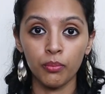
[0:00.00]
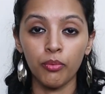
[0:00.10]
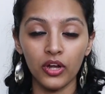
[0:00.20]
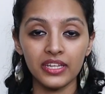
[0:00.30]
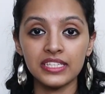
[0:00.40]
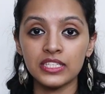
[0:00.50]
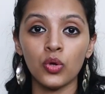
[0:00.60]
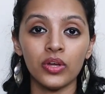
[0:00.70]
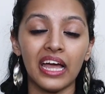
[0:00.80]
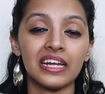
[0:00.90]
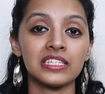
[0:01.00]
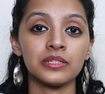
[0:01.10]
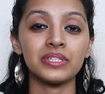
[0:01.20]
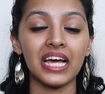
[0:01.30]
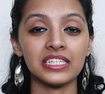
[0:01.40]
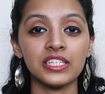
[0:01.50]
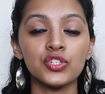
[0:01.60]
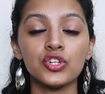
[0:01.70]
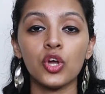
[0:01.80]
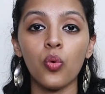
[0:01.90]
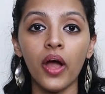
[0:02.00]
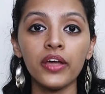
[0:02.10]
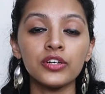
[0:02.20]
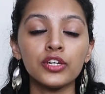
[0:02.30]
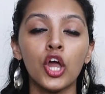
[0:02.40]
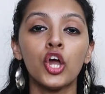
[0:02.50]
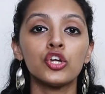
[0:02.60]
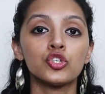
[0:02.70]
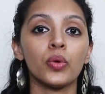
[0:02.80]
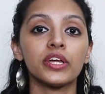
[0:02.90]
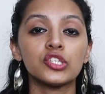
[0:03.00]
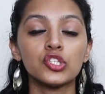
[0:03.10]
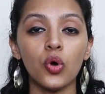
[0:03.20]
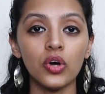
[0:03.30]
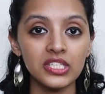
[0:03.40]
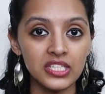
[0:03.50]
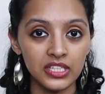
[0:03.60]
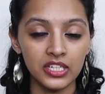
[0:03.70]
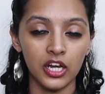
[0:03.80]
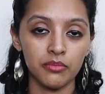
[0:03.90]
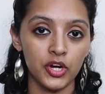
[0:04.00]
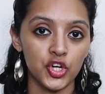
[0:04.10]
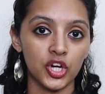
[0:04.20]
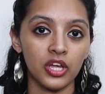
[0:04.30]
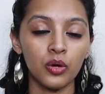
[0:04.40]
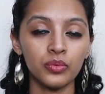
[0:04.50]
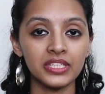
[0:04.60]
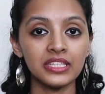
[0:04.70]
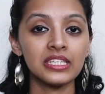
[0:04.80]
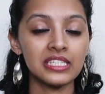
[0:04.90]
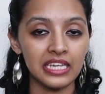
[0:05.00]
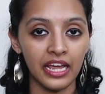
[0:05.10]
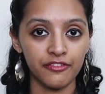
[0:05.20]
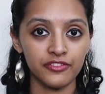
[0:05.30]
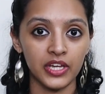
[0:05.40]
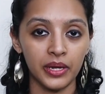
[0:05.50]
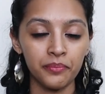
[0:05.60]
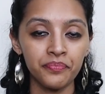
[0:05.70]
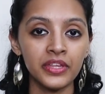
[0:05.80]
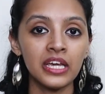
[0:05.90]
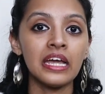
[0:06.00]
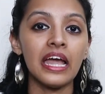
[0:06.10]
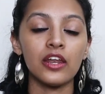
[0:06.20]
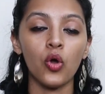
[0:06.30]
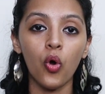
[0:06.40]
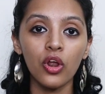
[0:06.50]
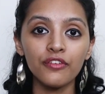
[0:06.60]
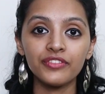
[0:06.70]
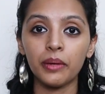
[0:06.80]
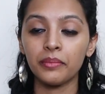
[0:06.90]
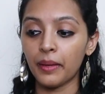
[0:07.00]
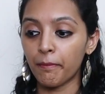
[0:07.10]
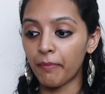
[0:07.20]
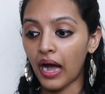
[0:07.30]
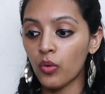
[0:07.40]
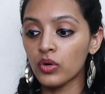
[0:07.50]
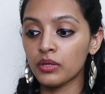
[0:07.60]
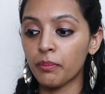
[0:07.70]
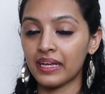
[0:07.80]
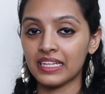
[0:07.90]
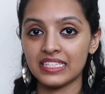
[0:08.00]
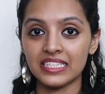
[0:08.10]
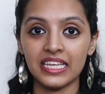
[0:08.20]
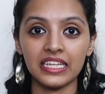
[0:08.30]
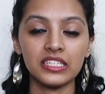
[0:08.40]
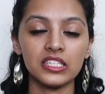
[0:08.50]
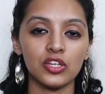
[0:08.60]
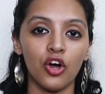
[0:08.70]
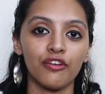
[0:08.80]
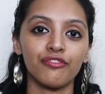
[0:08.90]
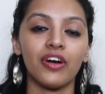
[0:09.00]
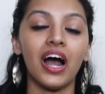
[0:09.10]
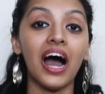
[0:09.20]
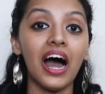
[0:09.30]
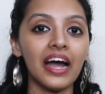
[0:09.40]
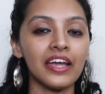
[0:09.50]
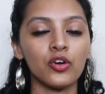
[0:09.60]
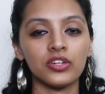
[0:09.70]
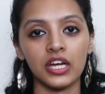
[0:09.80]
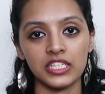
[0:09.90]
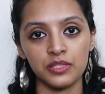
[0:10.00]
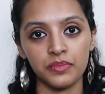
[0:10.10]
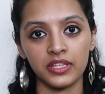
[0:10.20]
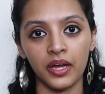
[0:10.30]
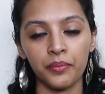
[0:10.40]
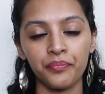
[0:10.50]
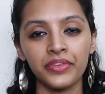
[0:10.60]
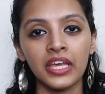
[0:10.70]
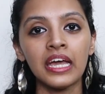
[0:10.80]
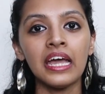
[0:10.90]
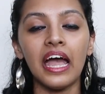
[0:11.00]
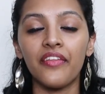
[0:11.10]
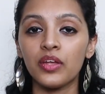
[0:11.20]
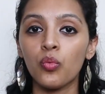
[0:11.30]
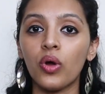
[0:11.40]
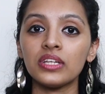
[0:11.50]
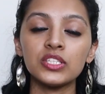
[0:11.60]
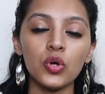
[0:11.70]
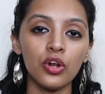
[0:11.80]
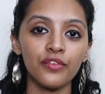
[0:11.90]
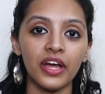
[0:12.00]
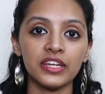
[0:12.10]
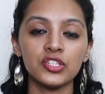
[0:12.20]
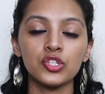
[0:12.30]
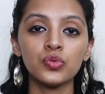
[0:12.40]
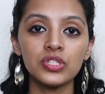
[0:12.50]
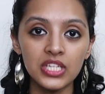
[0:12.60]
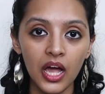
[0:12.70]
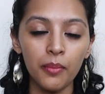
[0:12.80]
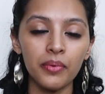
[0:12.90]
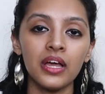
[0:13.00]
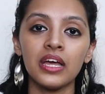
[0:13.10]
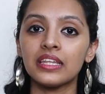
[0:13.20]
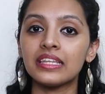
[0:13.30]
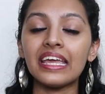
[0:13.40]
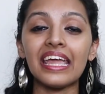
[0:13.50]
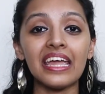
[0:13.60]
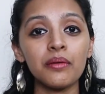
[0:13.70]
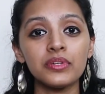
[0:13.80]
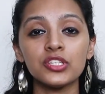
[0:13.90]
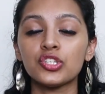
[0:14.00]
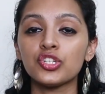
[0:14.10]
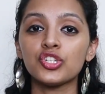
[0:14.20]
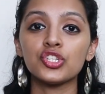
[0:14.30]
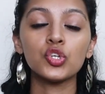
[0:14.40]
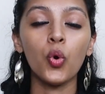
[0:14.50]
bodies and organisms as is required to exhaust the karmashaya within this lifetime, and all of them get powered by that sense of I or asmita. And then once all of that is used up, the aim is to just